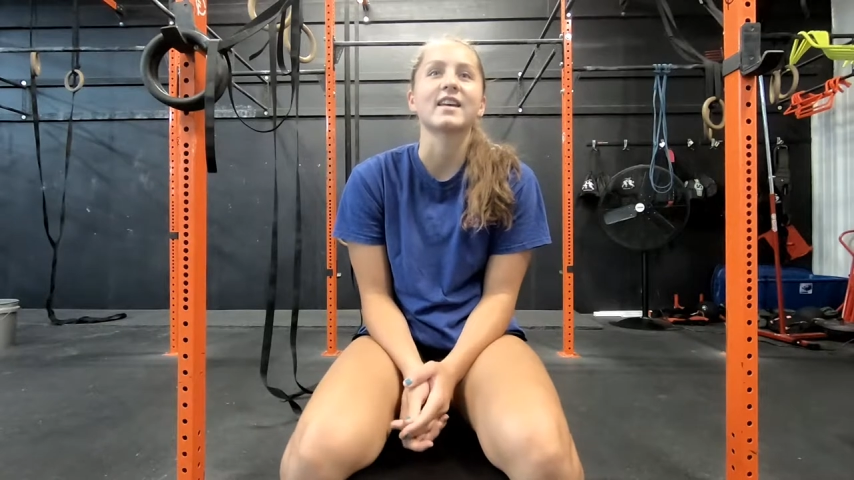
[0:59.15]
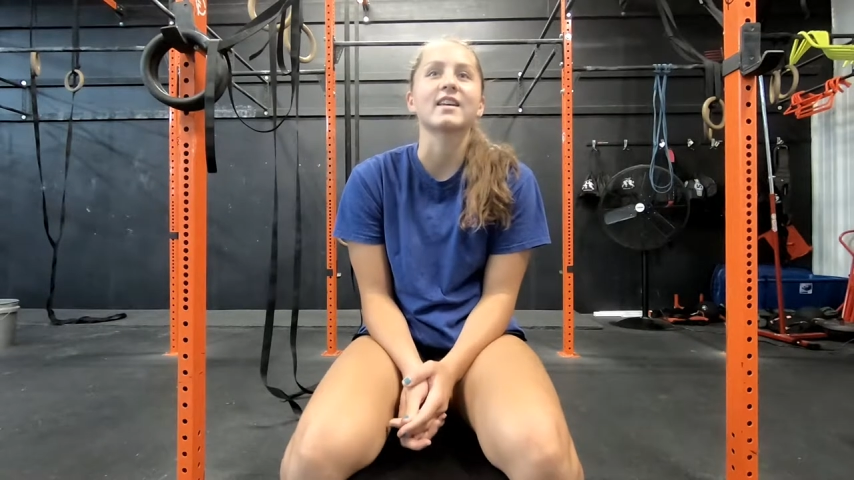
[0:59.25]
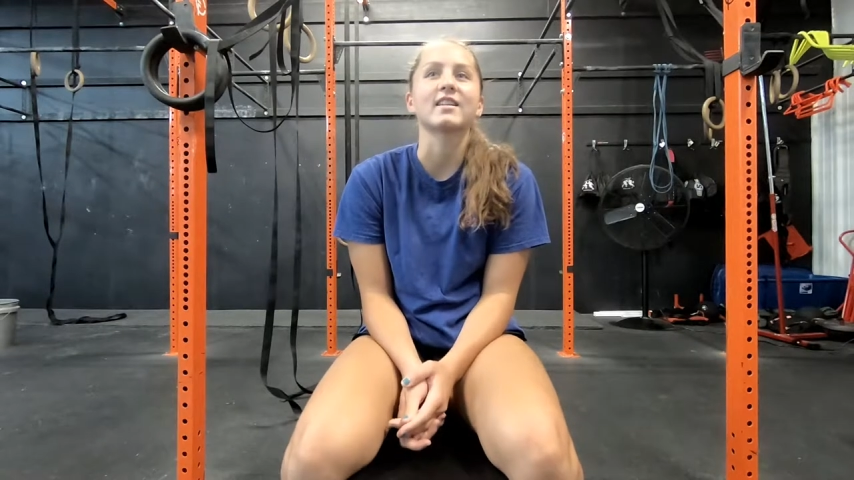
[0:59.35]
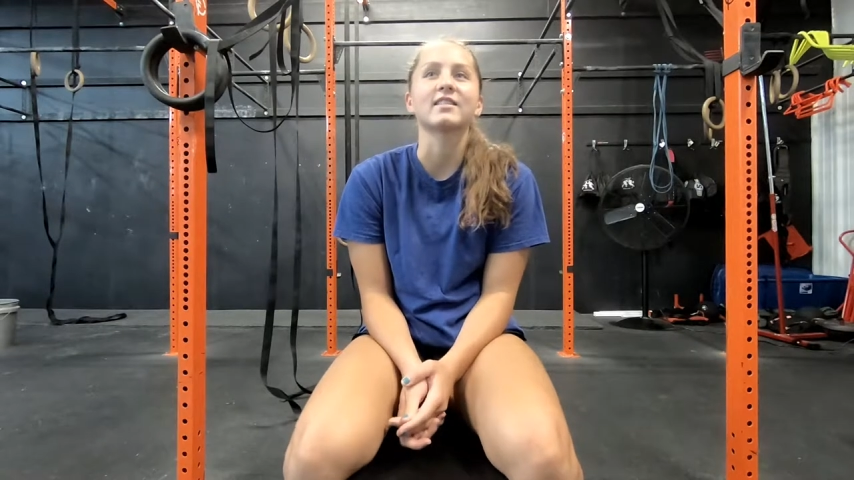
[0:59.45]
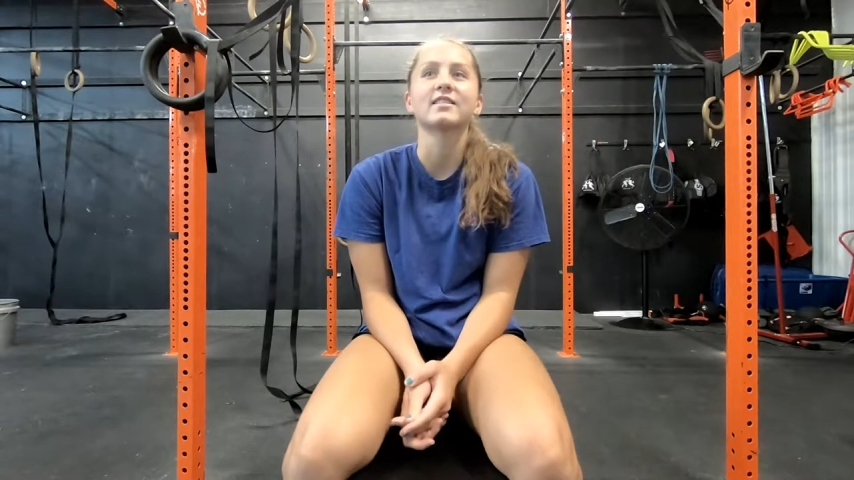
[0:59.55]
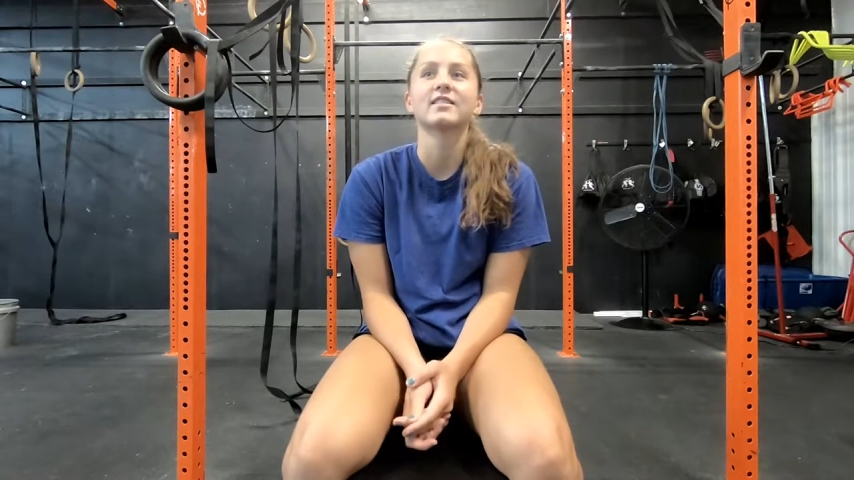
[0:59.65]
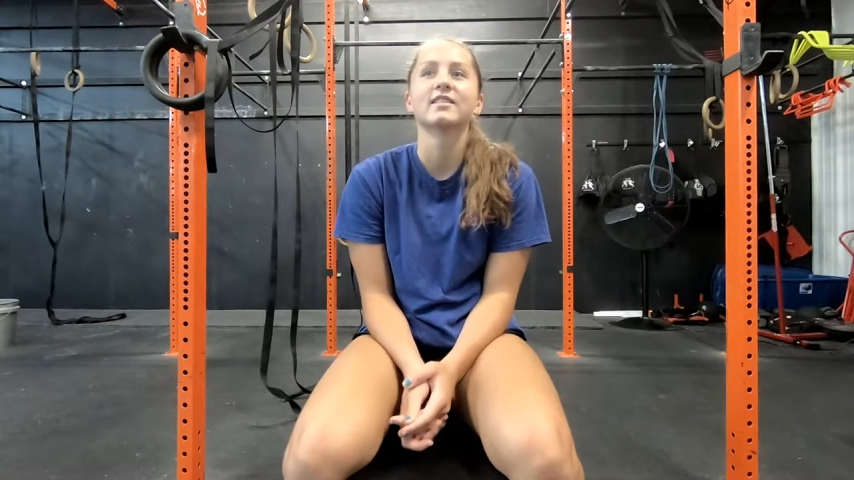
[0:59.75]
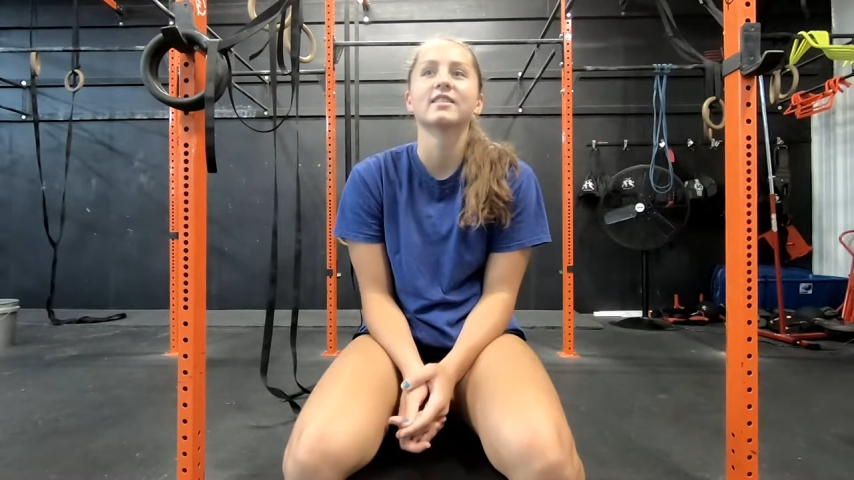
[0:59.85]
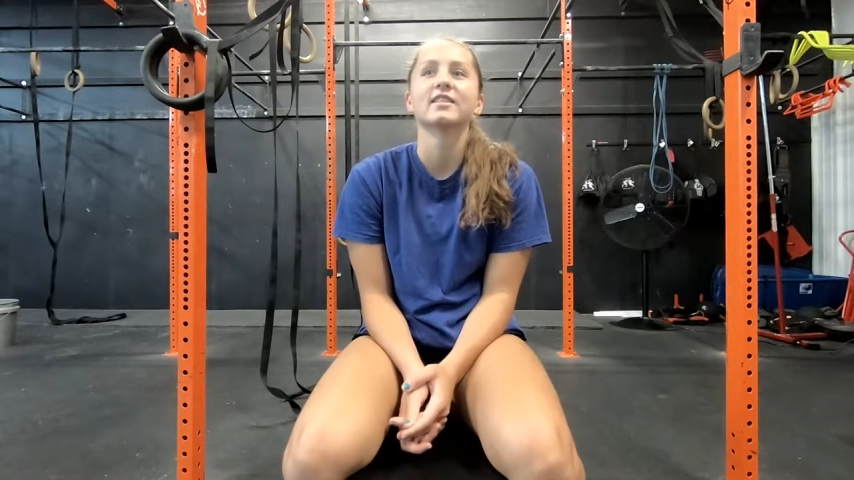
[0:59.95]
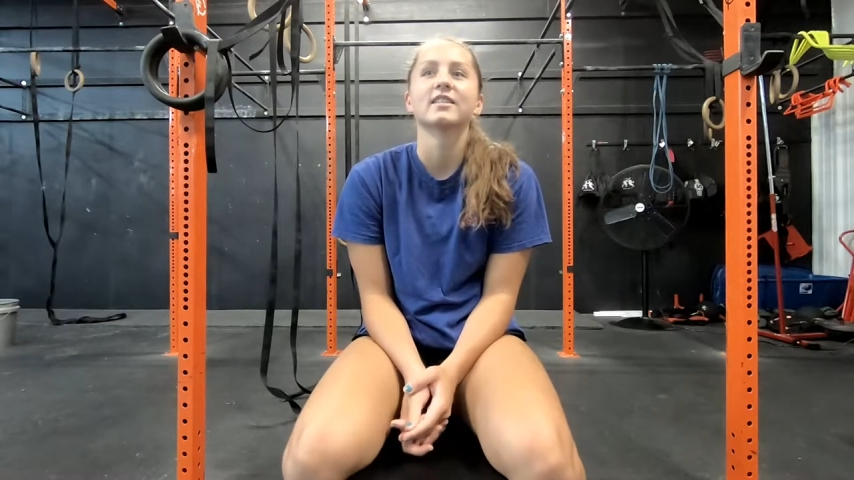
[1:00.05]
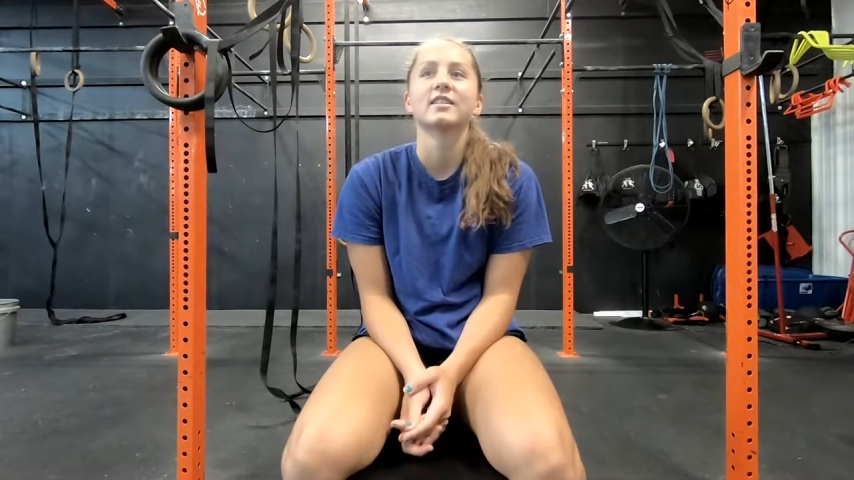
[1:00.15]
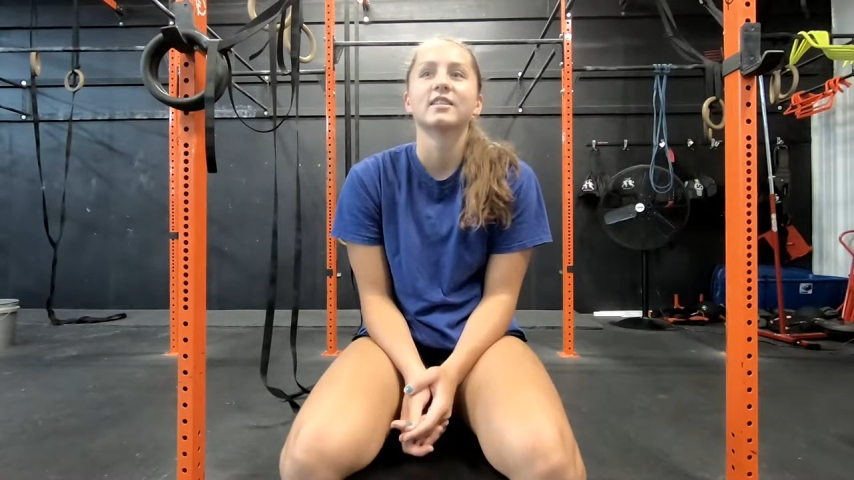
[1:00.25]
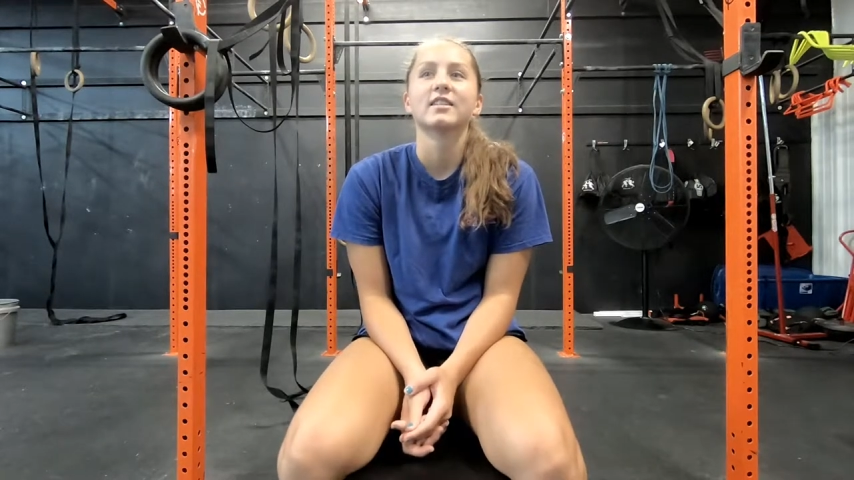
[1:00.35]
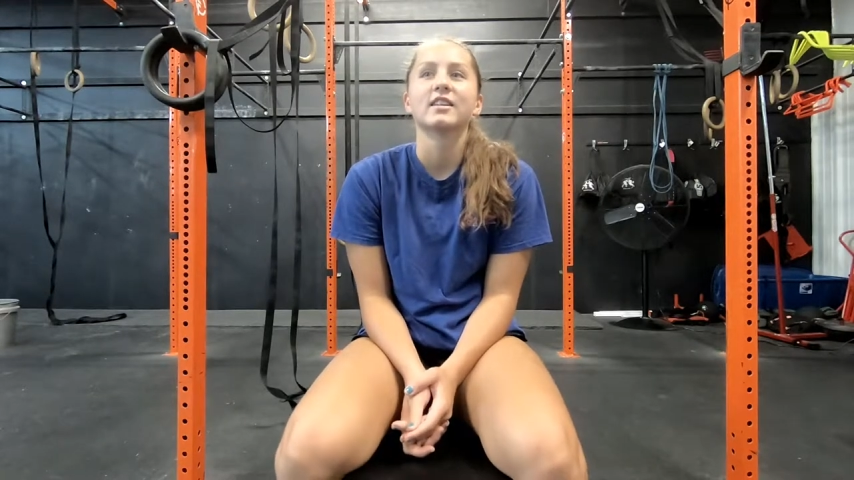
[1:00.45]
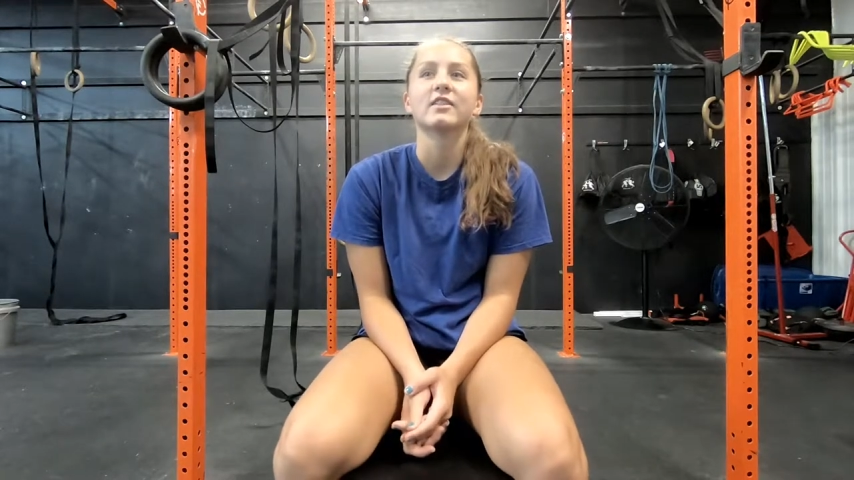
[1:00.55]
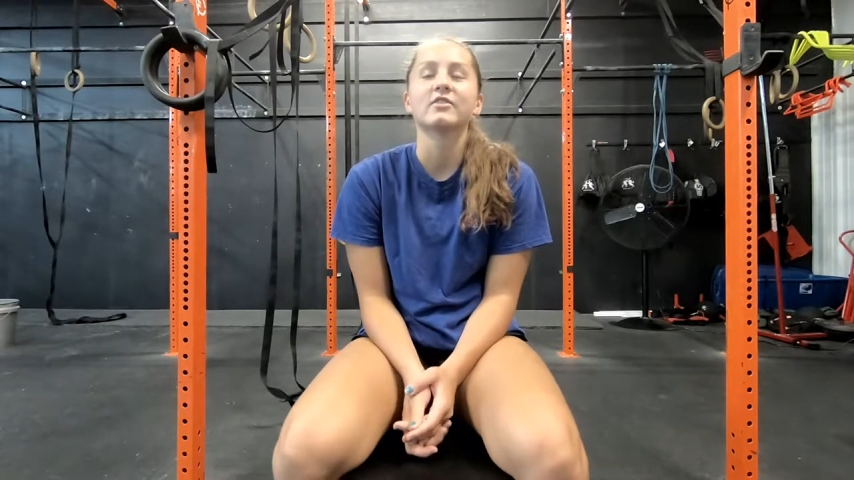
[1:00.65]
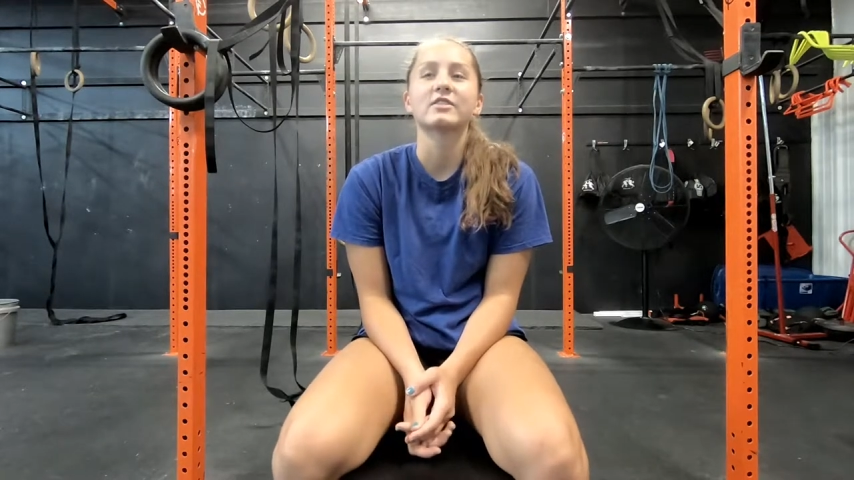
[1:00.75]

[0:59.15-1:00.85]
And even